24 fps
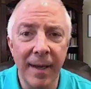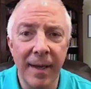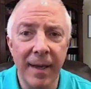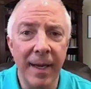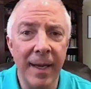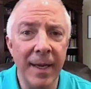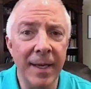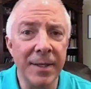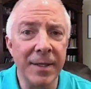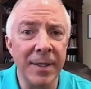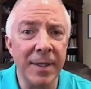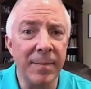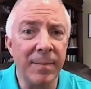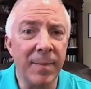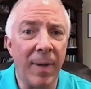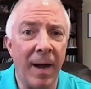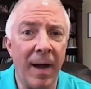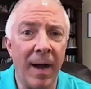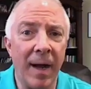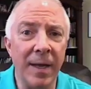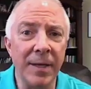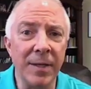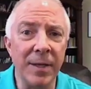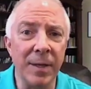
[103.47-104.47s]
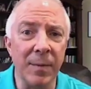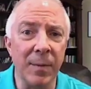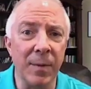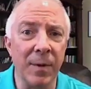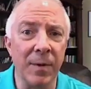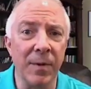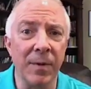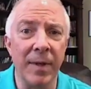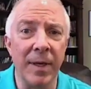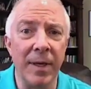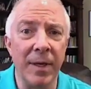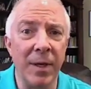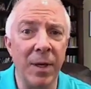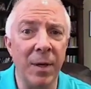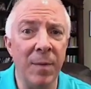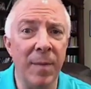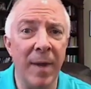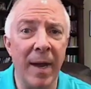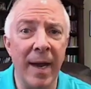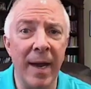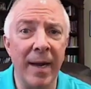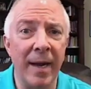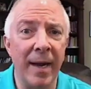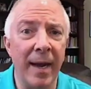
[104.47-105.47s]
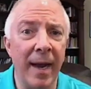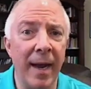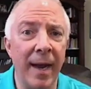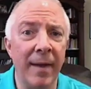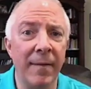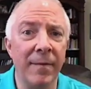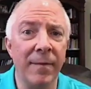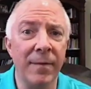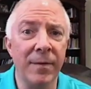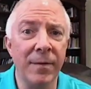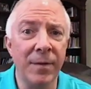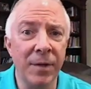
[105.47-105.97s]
it possible that you might have